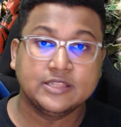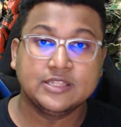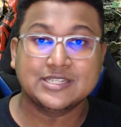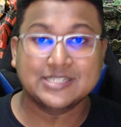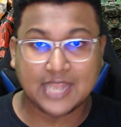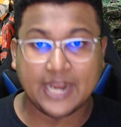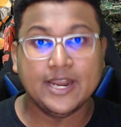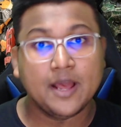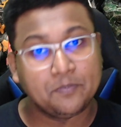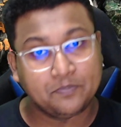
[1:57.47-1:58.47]
the
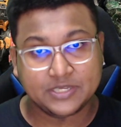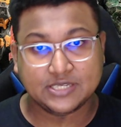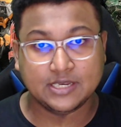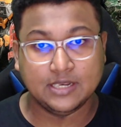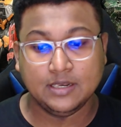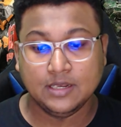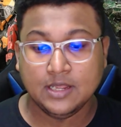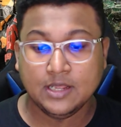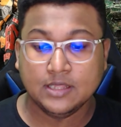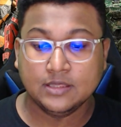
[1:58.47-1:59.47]
sidearm pistol,
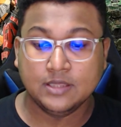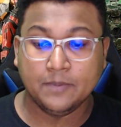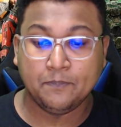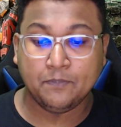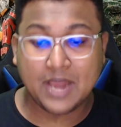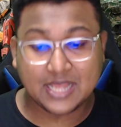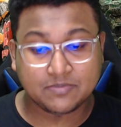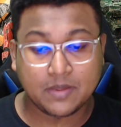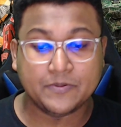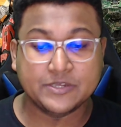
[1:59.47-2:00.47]
the
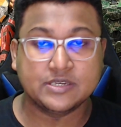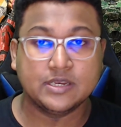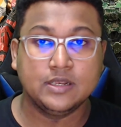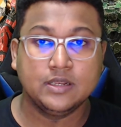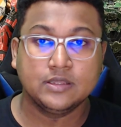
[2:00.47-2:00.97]
plasma pistol, the